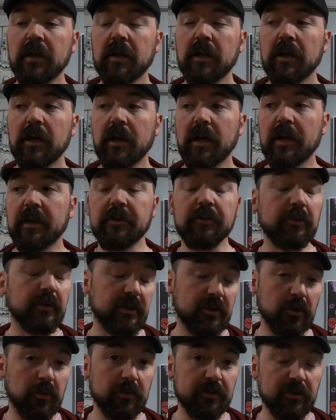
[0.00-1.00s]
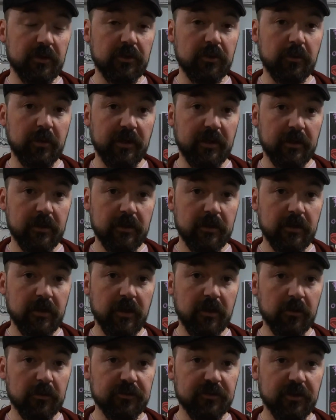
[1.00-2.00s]
and do they know what they're doing?
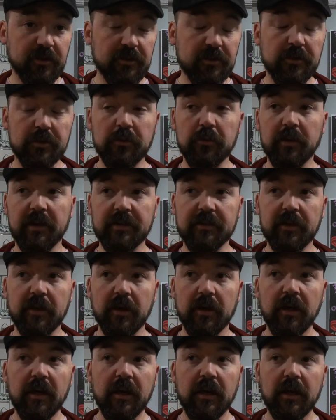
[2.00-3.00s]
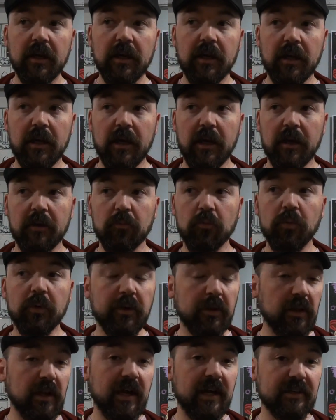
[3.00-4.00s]
Those are the two right there.
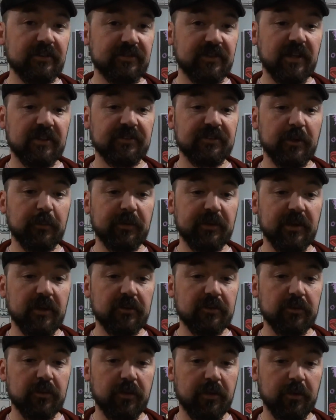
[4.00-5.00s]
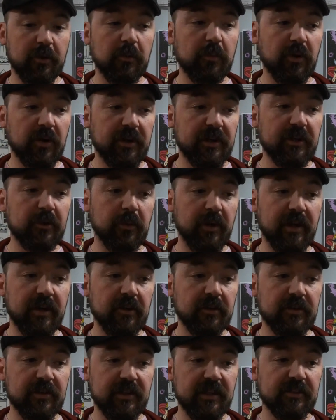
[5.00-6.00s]
Will I send something out to a third-party
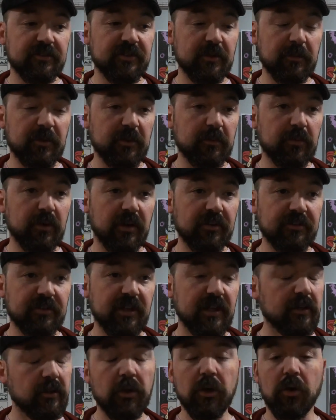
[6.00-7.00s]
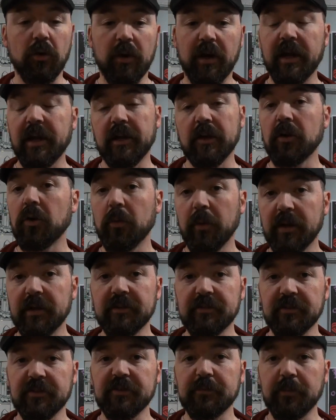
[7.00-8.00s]
grader to get something pressed again? No, I had a
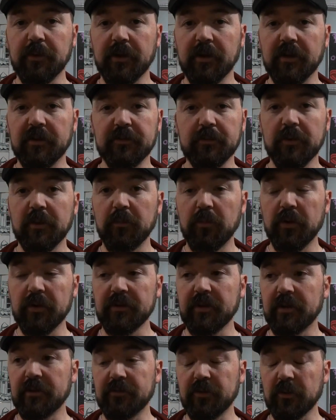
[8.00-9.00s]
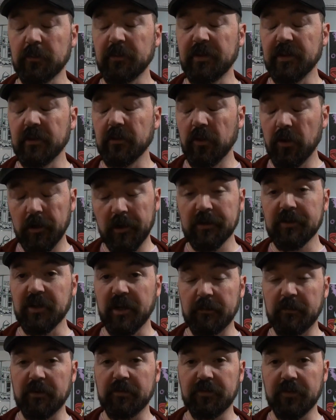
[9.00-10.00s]
horrendous experience with a book that took me a long
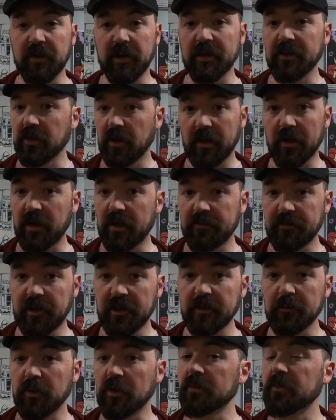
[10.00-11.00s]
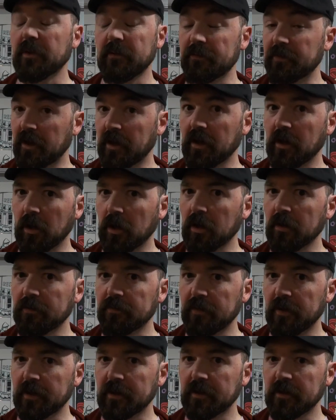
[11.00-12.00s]
time to find. Not a high-value book, but a very hard
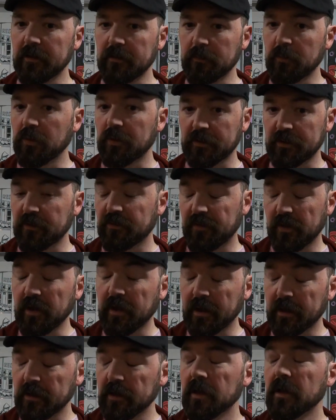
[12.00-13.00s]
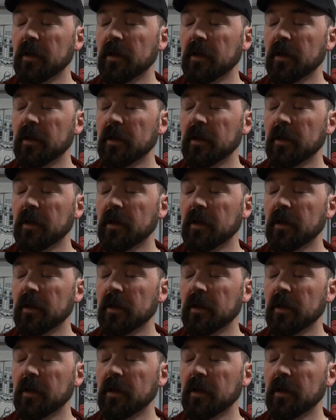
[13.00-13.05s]
book to find,